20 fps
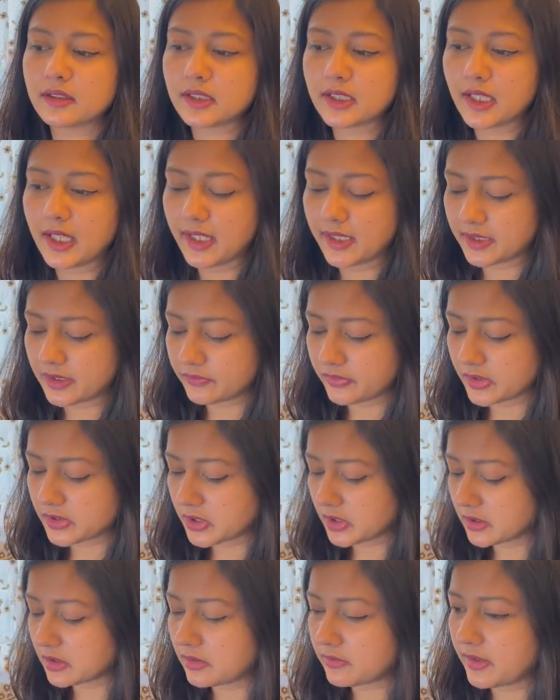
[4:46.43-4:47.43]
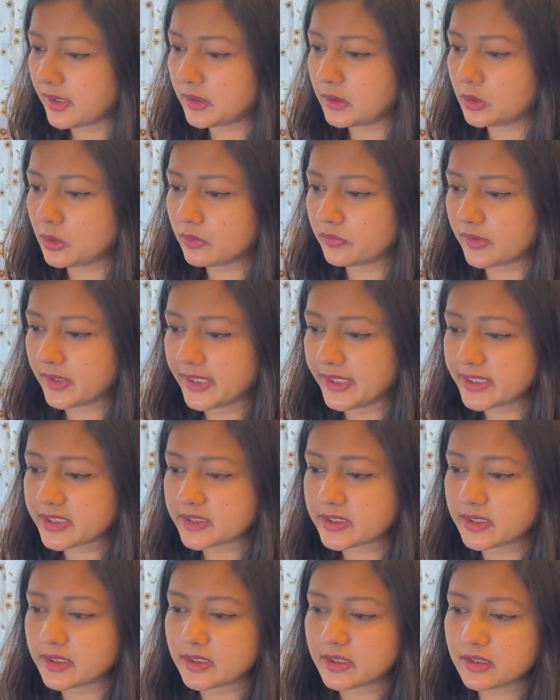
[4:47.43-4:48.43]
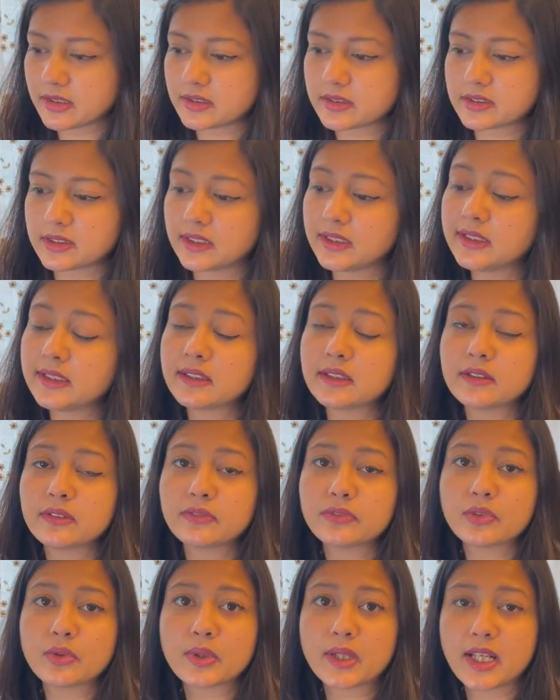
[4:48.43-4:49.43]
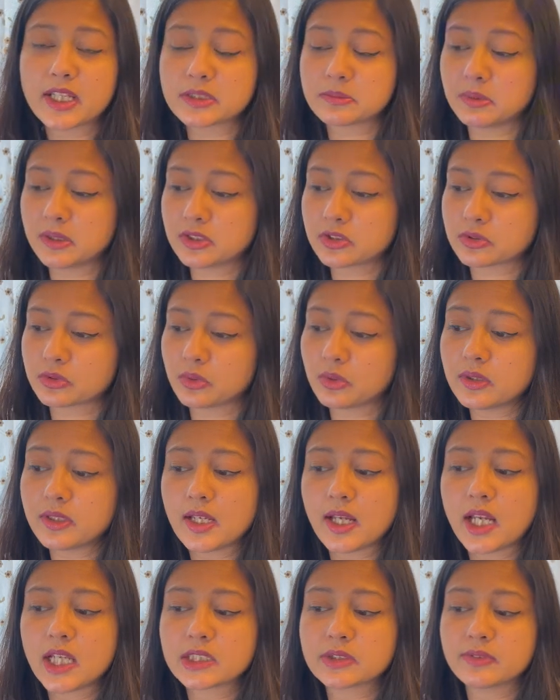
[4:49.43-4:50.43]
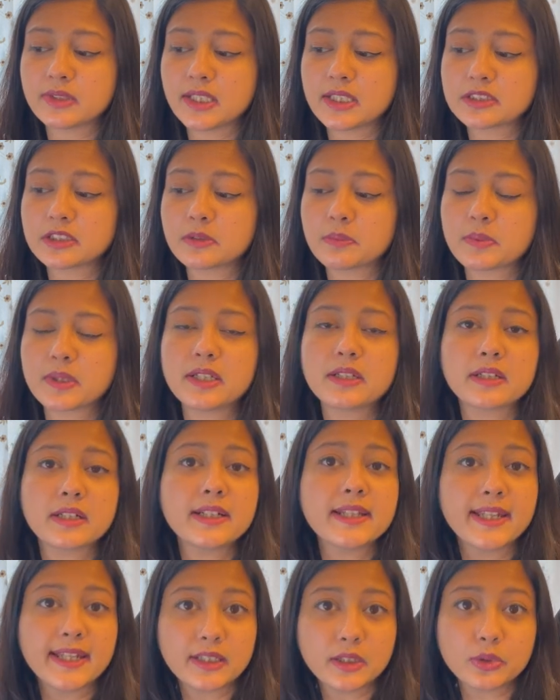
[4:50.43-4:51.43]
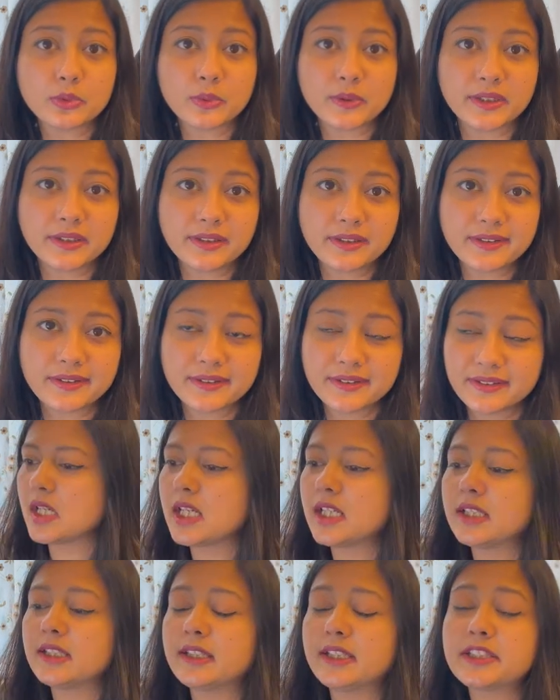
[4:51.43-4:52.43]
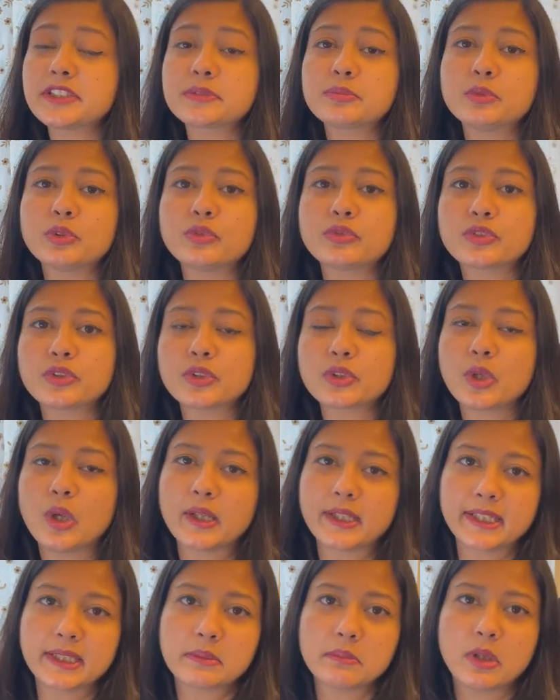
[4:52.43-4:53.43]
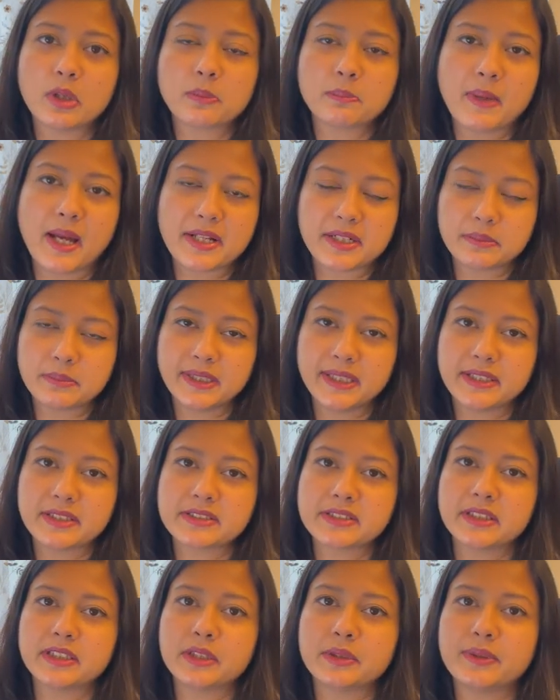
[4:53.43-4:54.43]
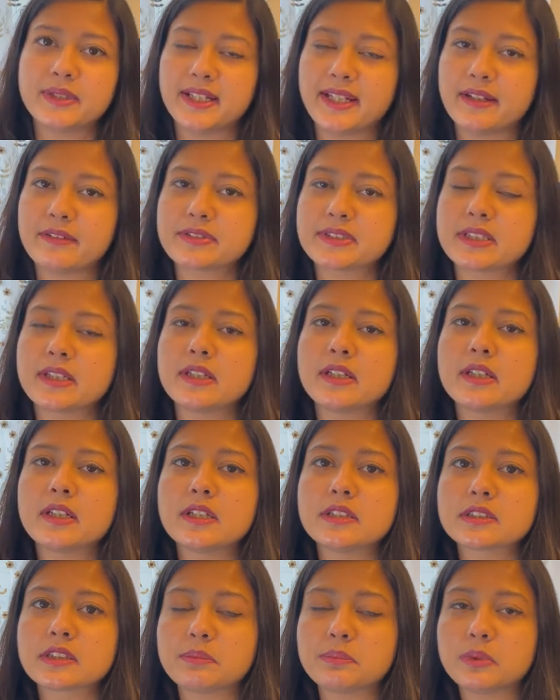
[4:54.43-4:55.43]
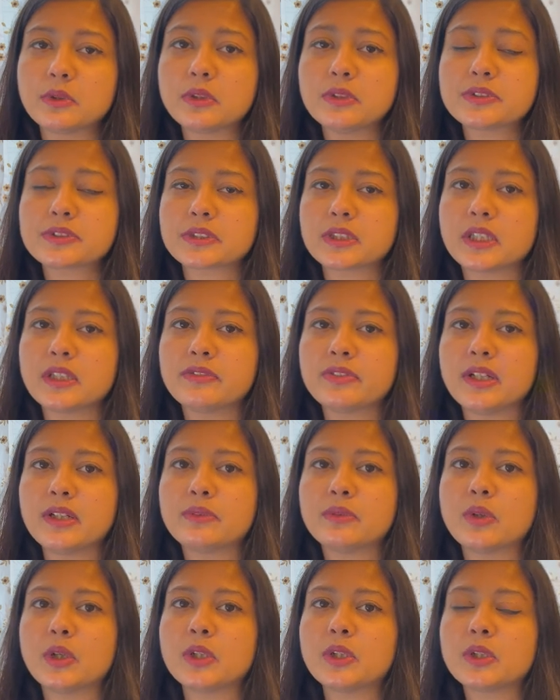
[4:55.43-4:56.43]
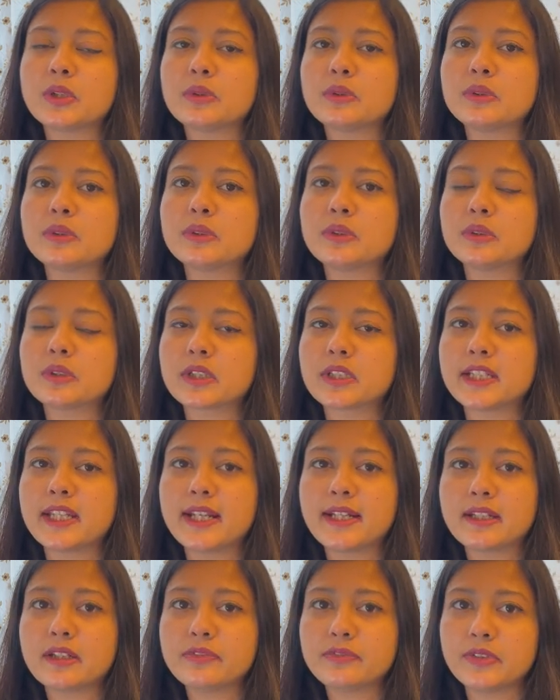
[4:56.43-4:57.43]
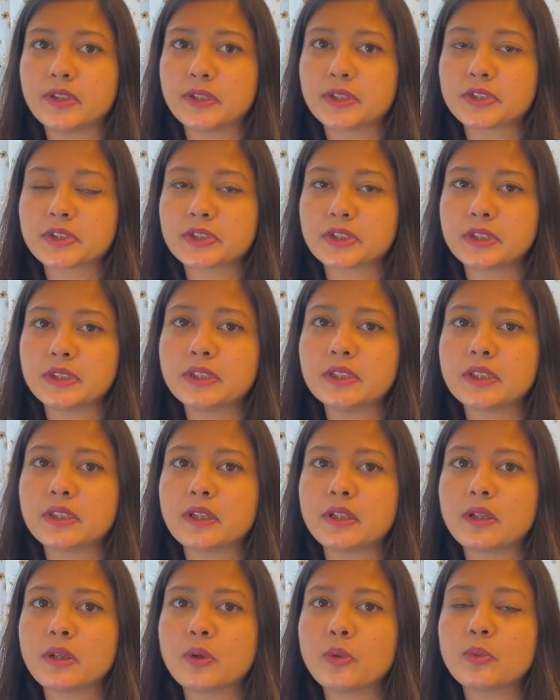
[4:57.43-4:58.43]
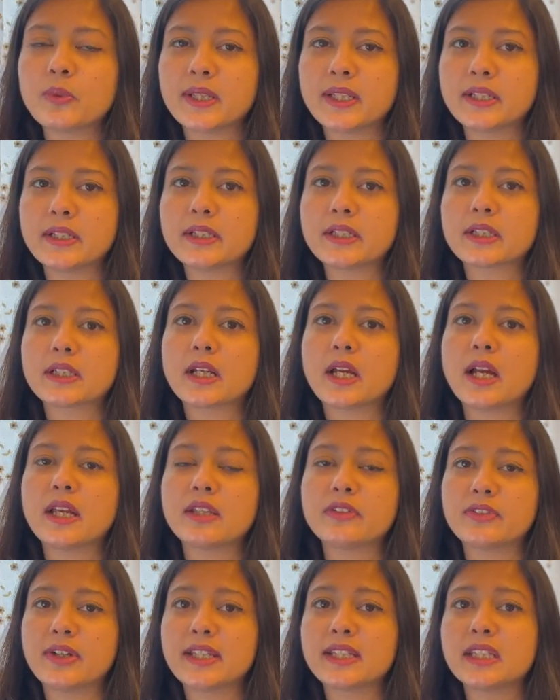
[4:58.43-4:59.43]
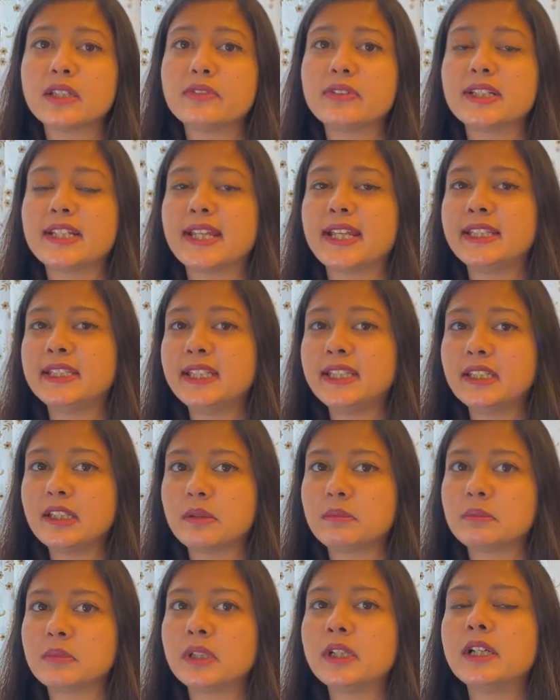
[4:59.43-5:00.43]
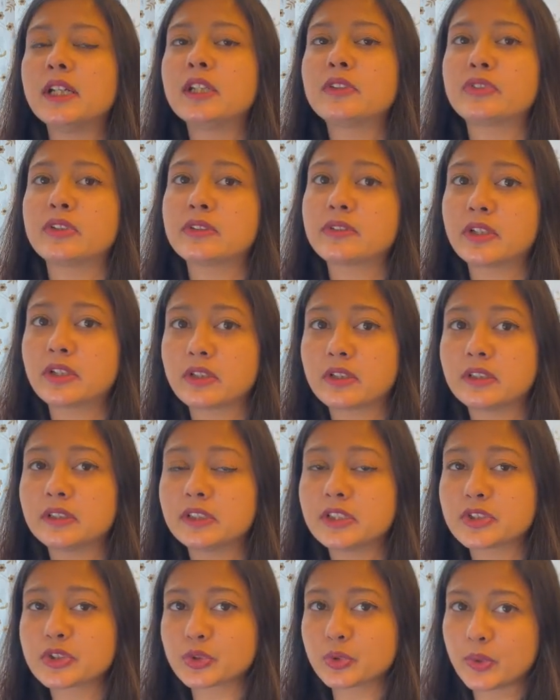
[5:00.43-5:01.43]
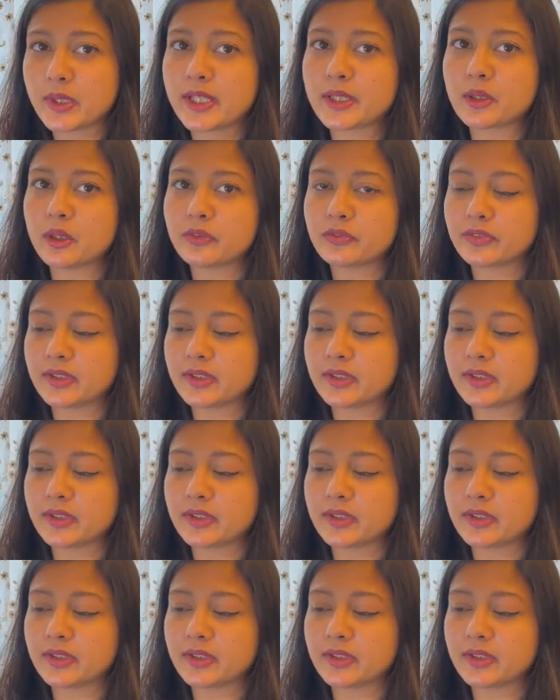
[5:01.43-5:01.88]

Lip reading: and if I check the value of x, see 4 has been stored as well as it printed hello world. Let's move to talking about parameters in UDFs. Suppose if I want to create a function where if I give it any number, it will return the square of